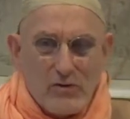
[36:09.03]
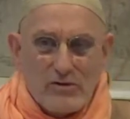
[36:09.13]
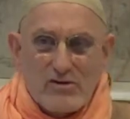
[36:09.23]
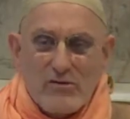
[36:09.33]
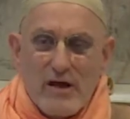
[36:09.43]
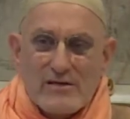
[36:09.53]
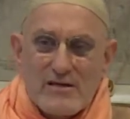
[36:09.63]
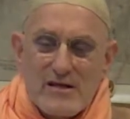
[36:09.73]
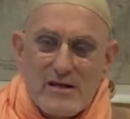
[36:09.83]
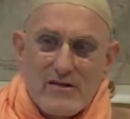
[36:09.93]
Like that.
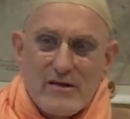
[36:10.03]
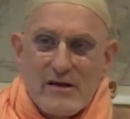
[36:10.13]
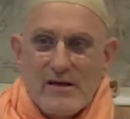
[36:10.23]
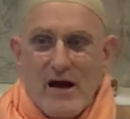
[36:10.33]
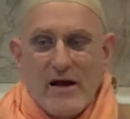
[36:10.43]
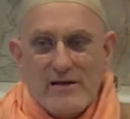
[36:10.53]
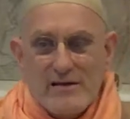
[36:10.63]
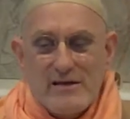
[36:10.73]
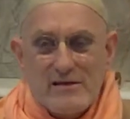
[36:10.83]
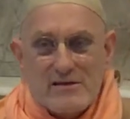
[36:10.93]
So
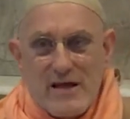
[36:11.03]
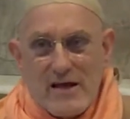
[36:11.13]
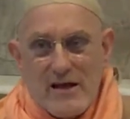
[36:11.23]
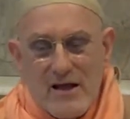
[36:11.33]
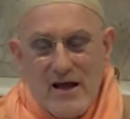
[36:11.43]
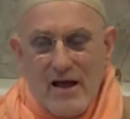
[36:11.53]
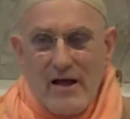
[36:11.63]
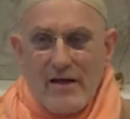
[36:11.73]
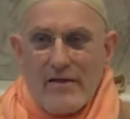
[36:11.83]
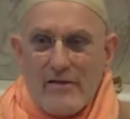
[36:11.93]
that's the
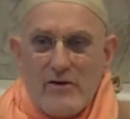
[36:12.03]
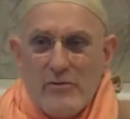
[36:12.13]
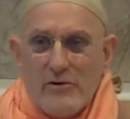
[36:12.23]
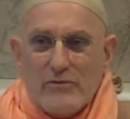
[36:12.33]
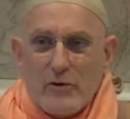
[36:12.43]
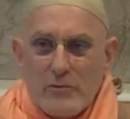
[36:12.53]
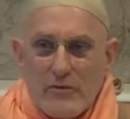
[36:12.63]
idea, is that